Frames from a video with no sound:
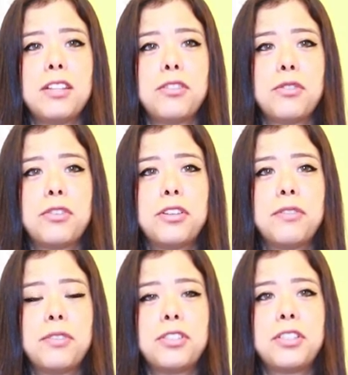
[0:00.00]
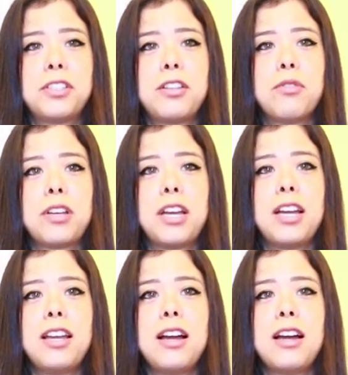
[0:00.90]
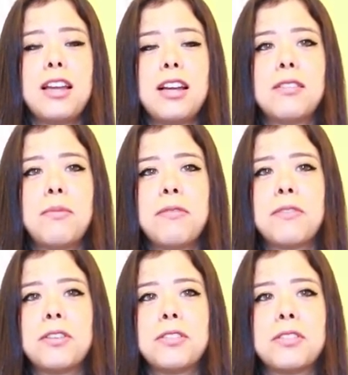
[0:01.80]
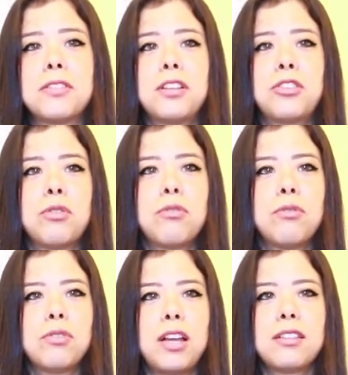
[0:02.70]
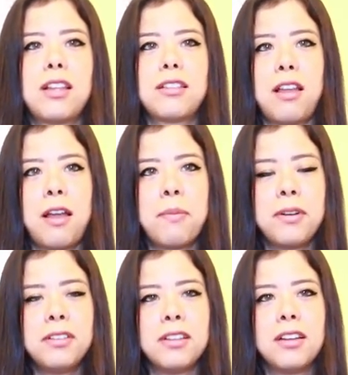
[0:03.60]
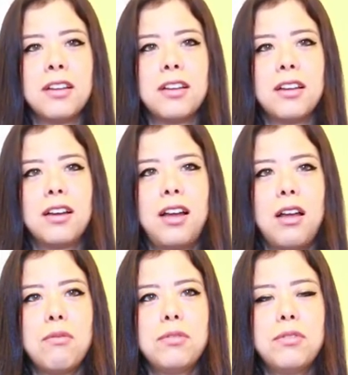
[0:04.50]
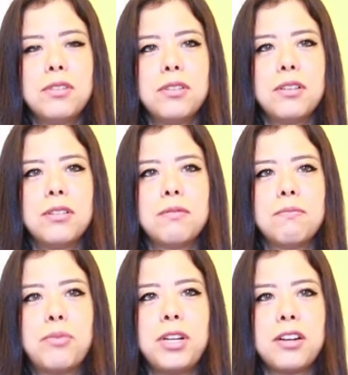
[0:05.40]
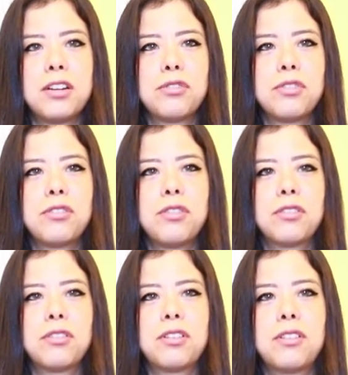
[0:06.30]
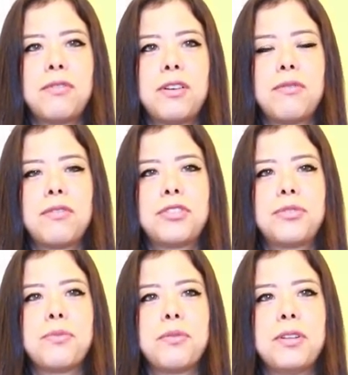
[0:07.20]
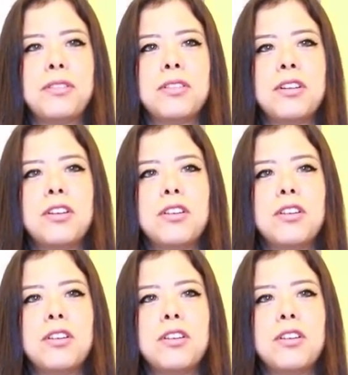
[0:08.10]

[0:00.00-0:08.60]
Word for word: i had a daughter if she said okay i had my first sexual contact that happened i would uh, bring her to the doctor at the very first moment